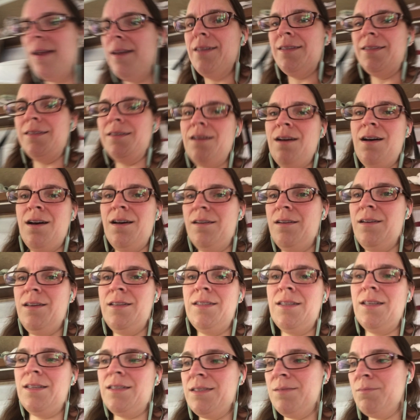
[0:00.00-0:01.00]
is
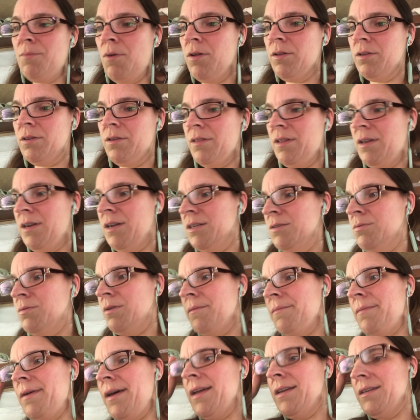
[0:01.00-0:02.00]
smaller than a
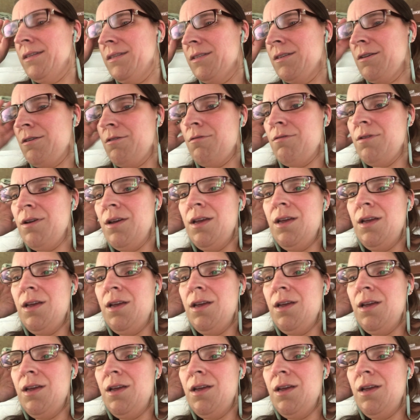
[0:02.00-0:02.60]
twin bed. So